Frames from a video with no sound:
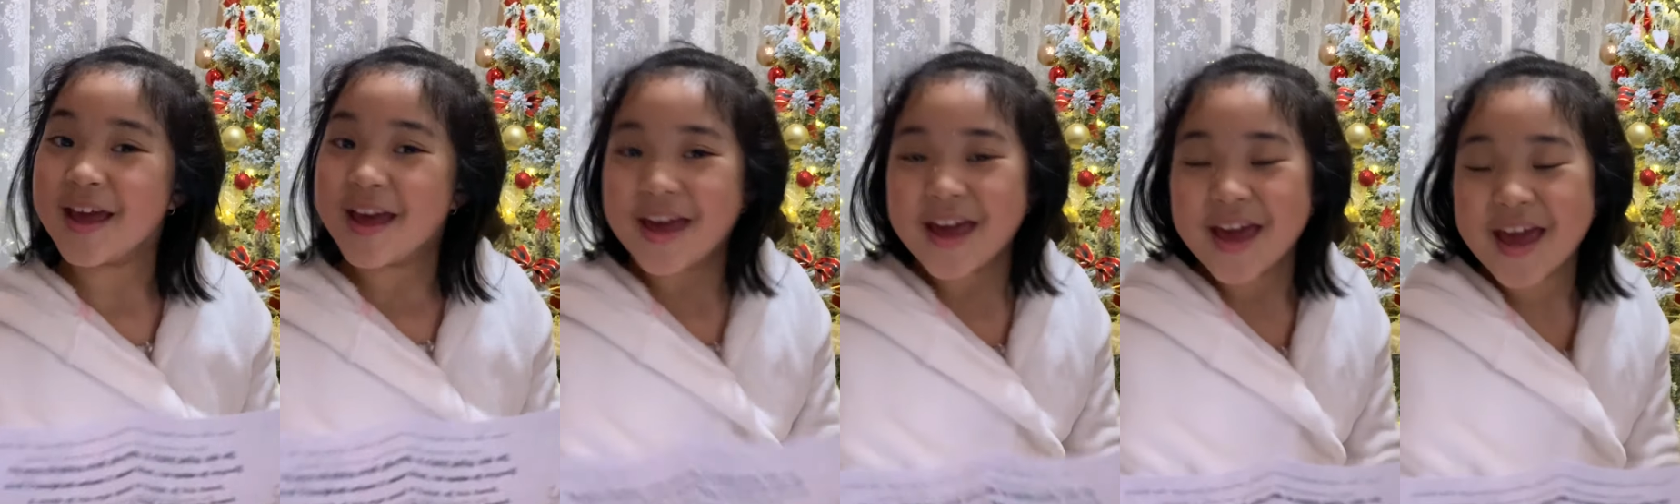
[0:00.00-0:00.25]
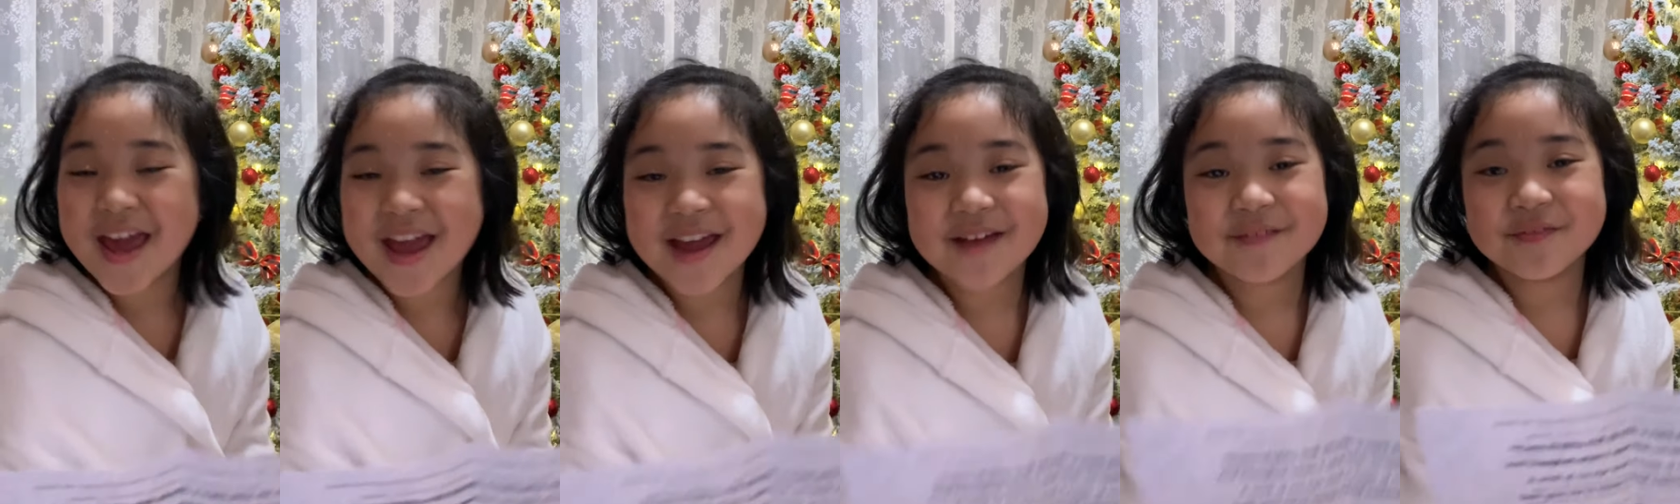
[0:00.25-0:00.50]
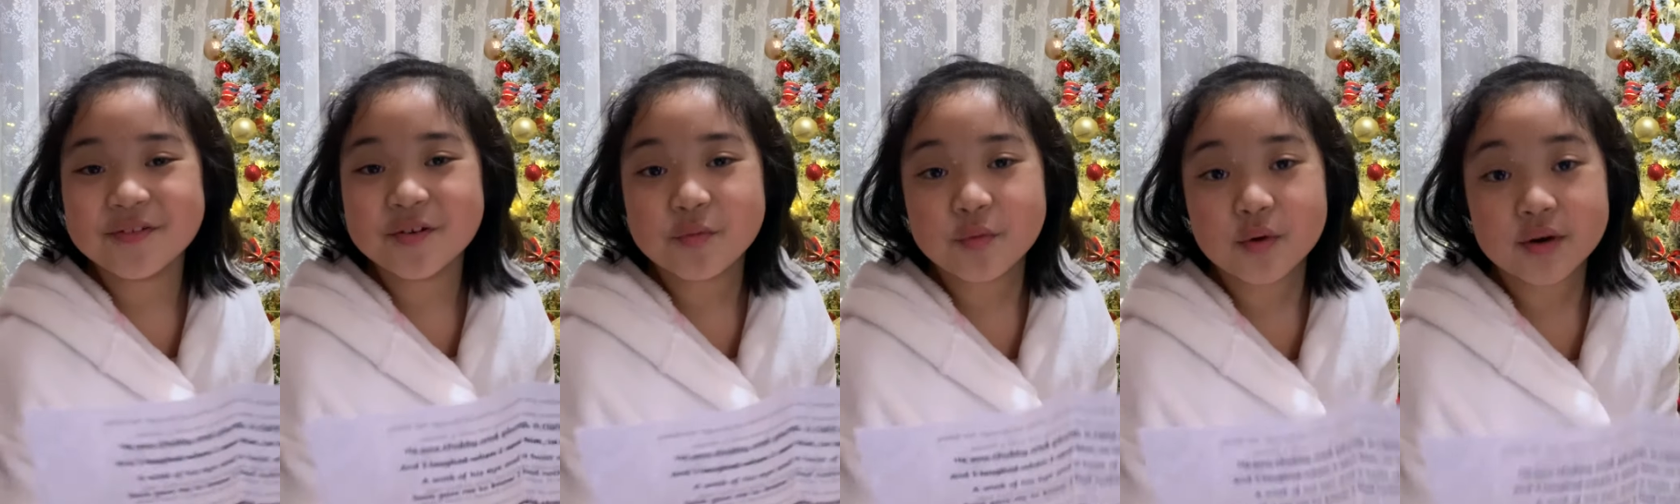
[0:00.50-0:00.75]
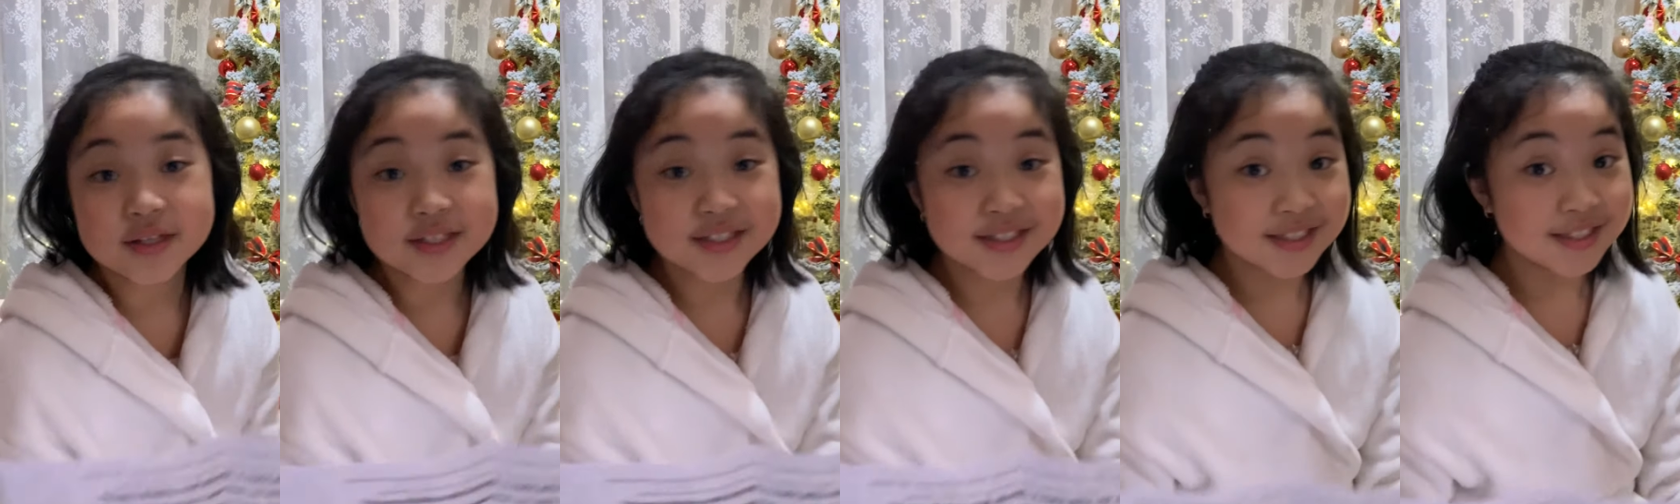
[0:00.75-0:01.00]
Hey
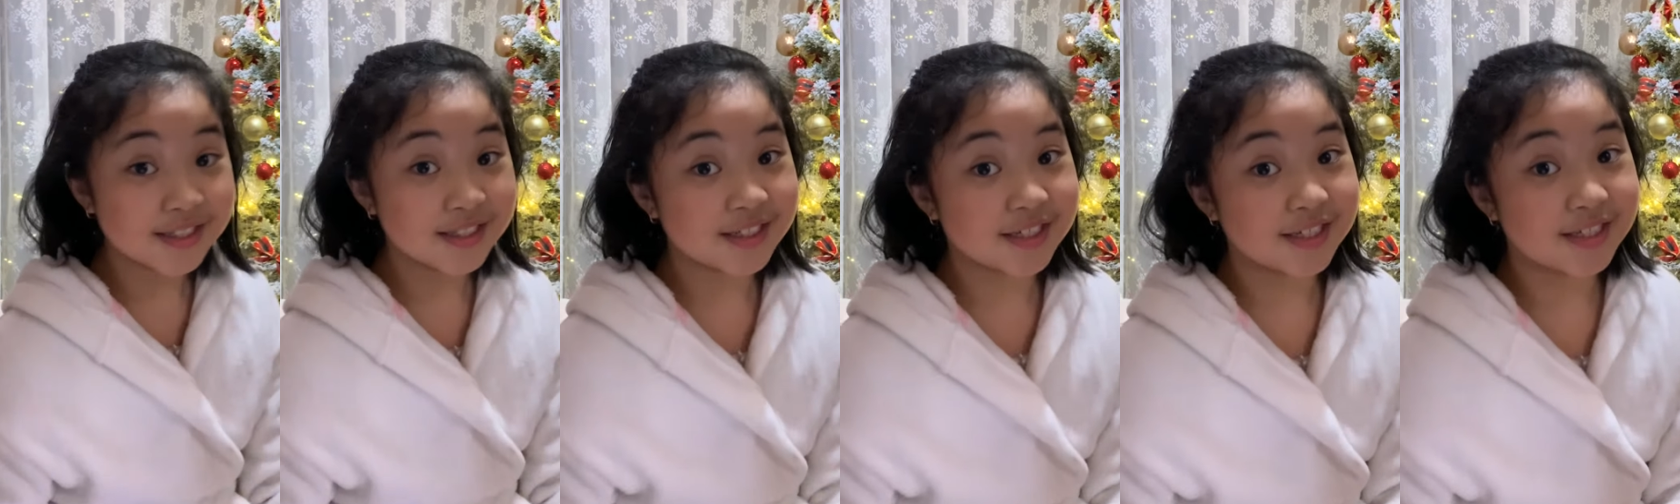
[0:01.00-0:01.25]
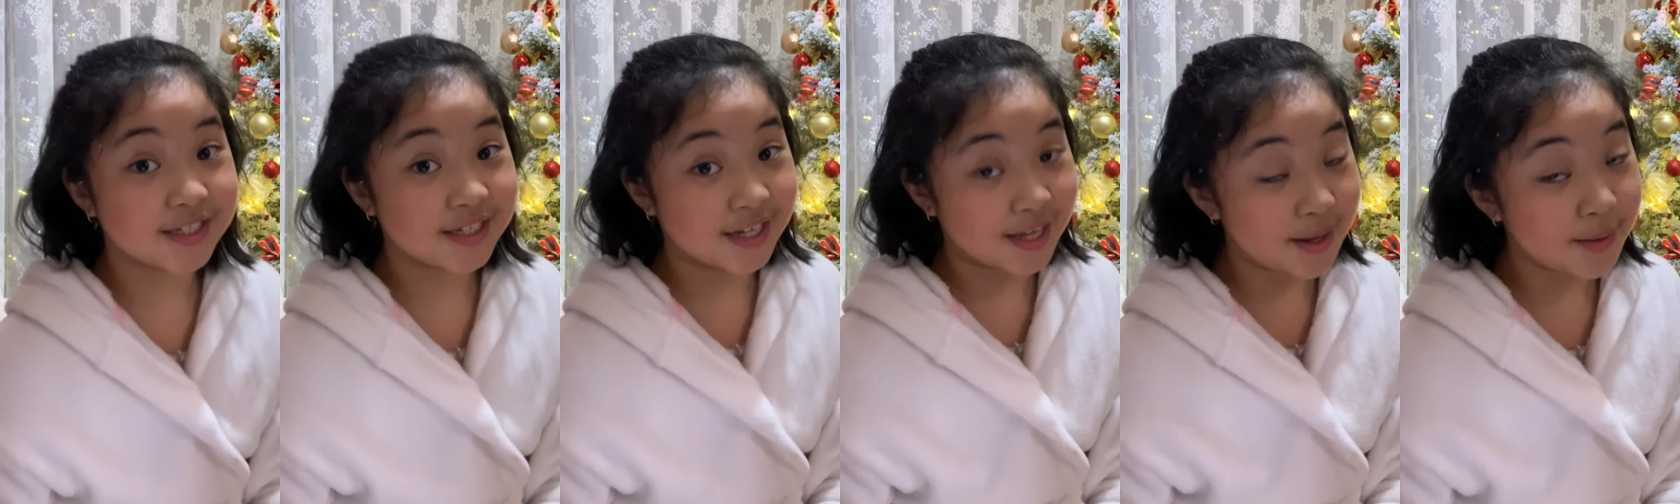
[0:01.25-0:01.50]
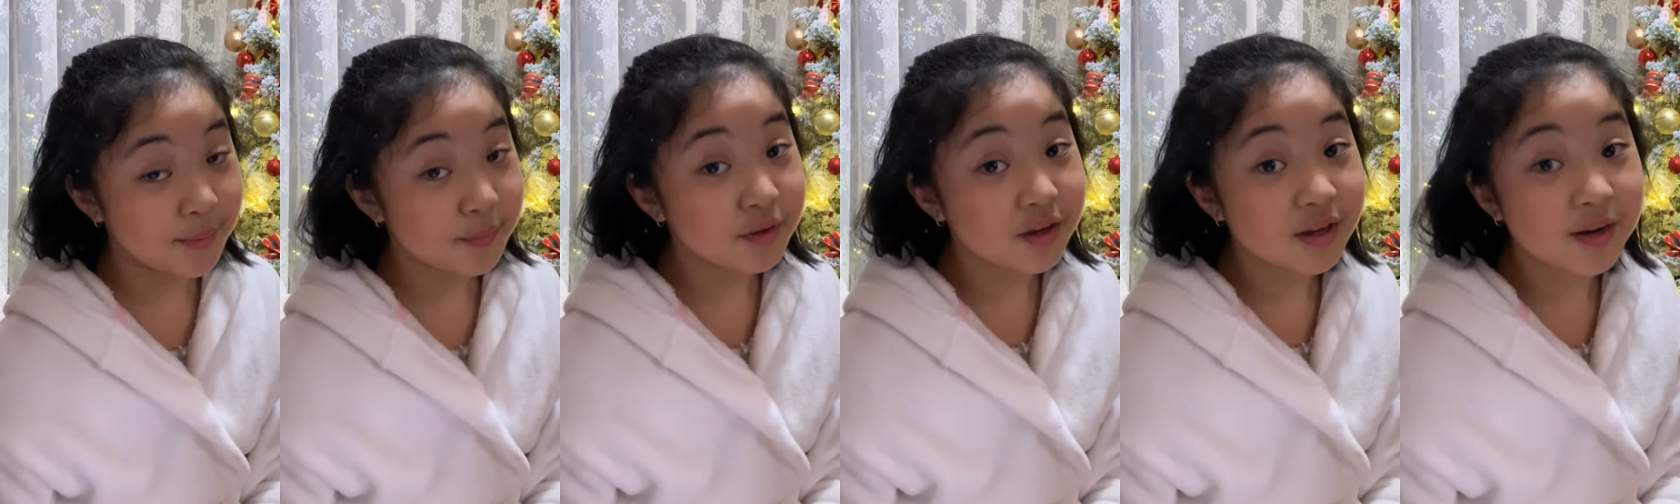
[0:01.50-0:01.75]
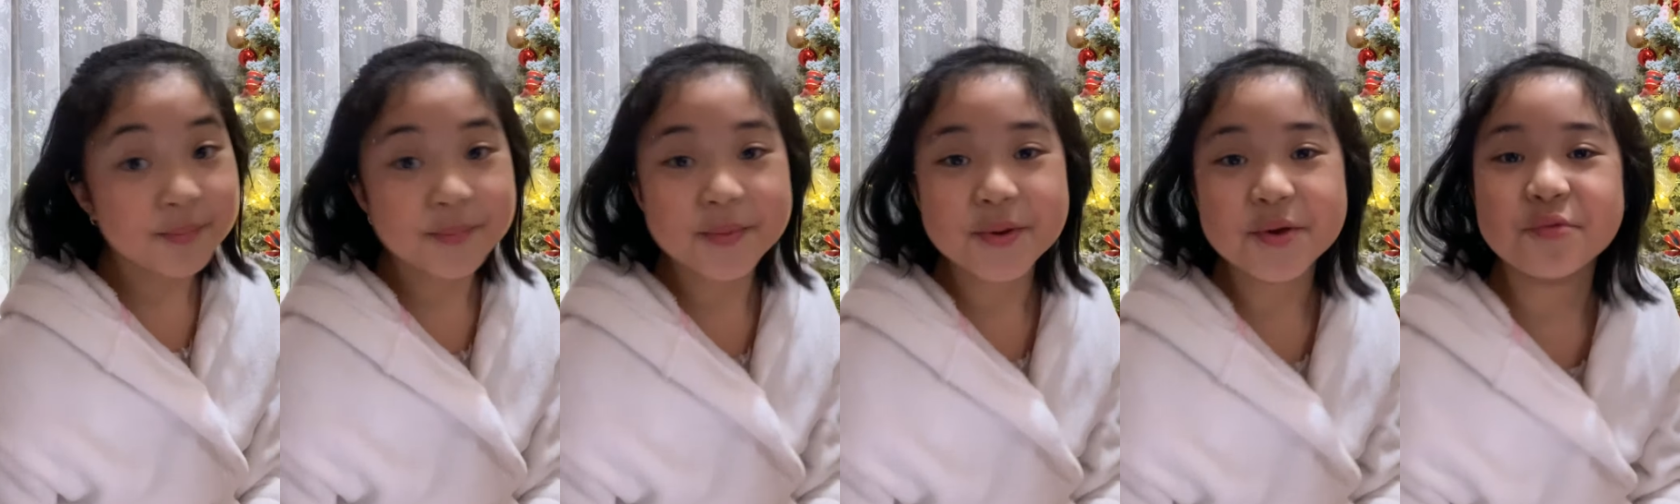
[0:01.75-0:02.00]
everyone, today I'm
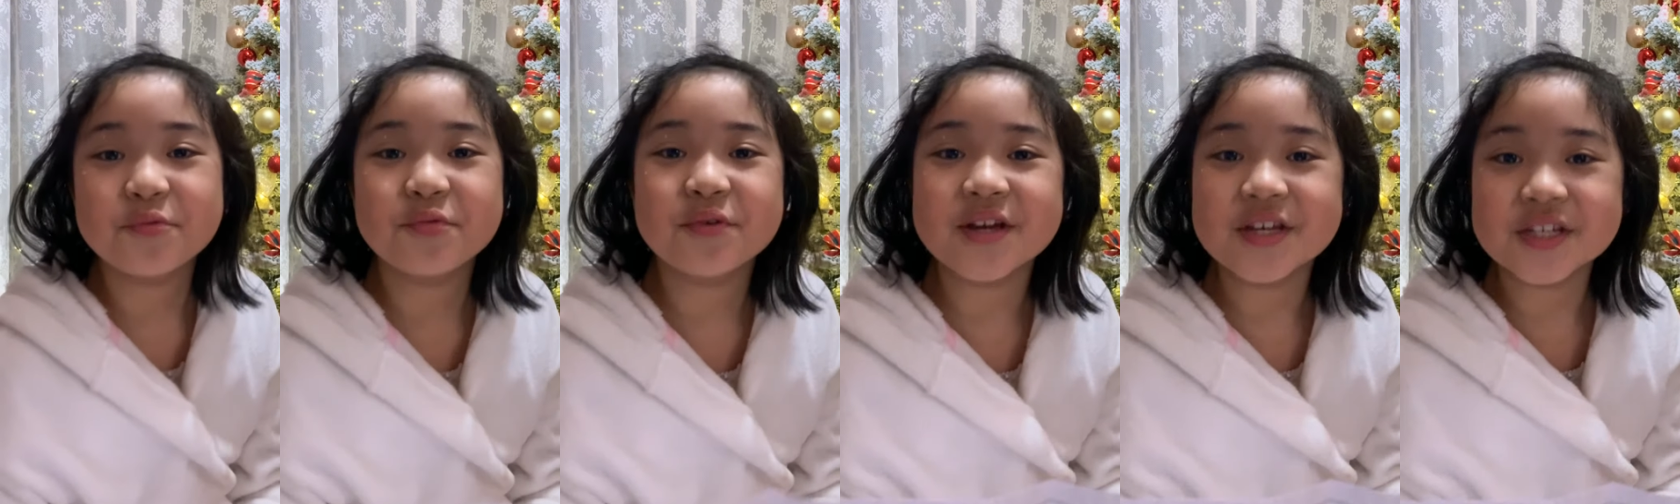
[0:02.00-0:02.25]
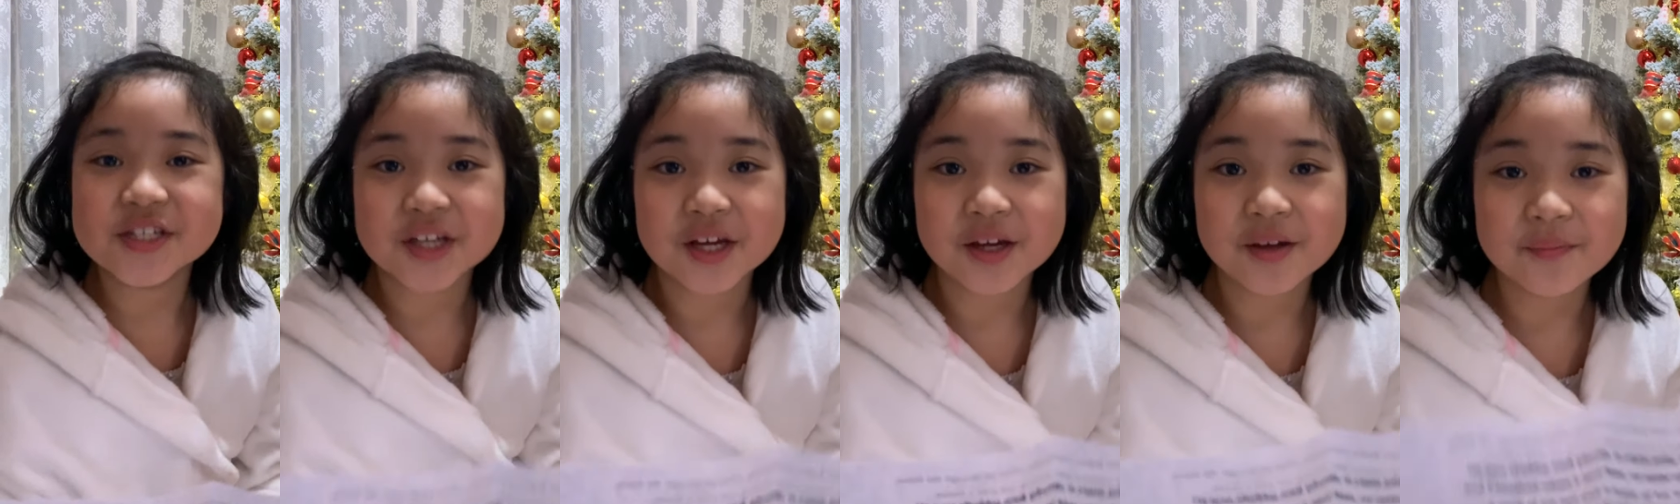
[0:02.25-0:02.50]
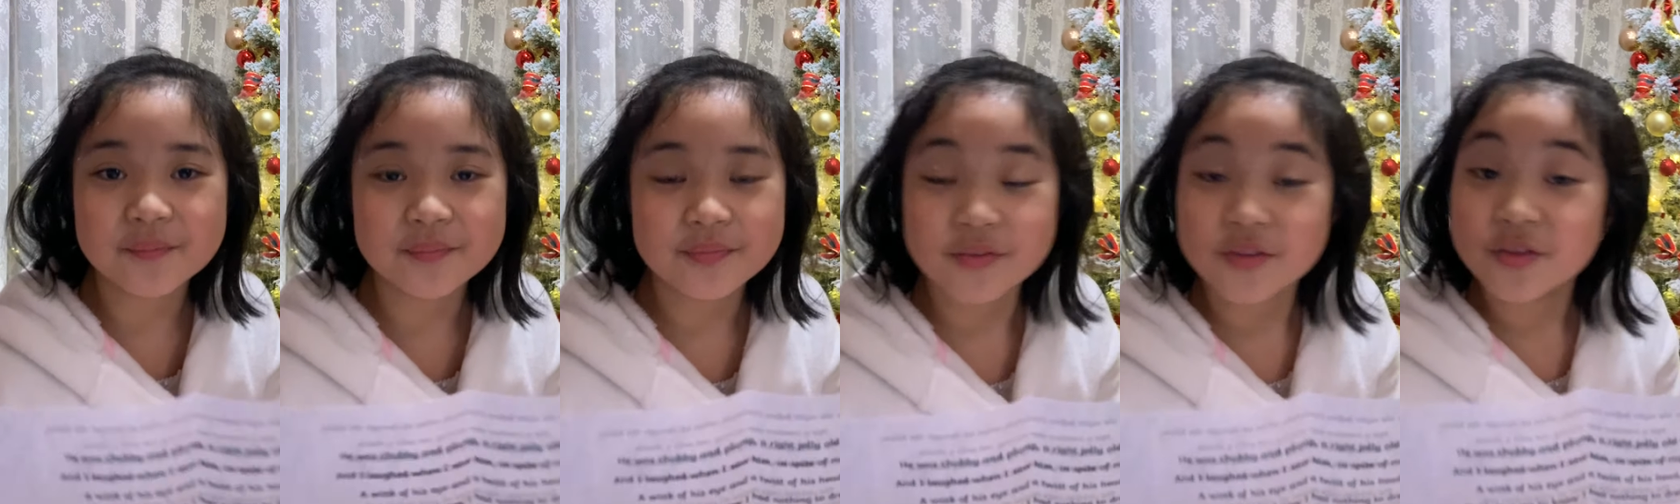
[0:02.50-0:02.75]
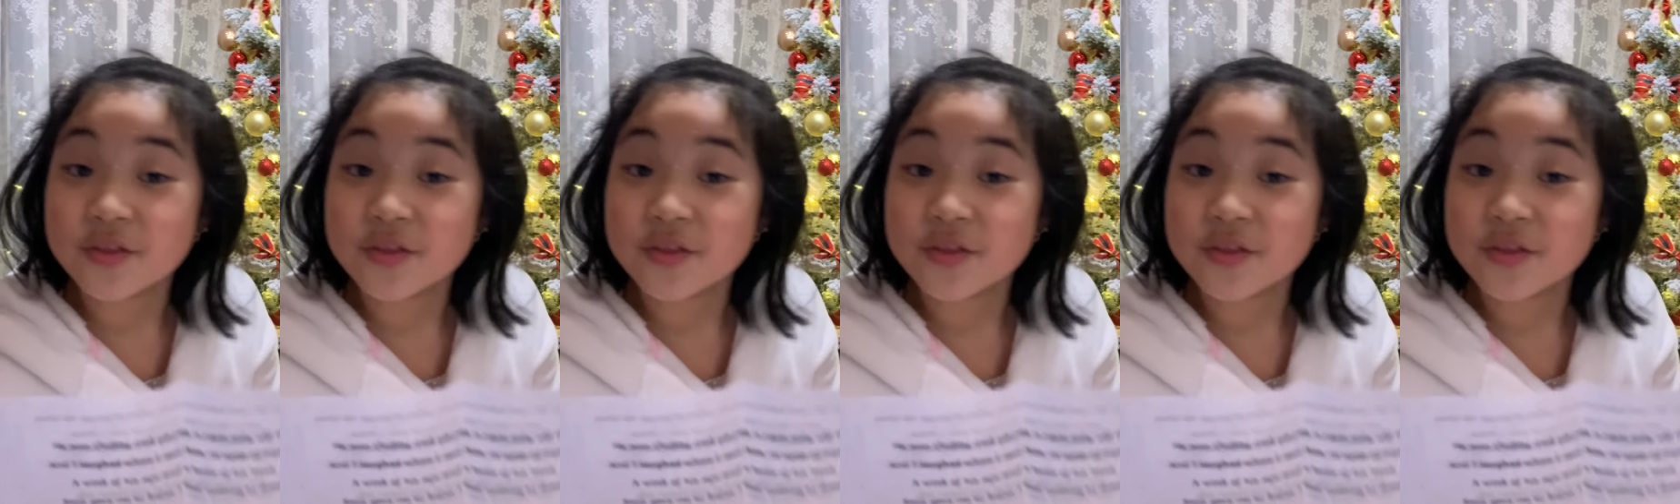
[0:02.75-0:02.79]
going to be reading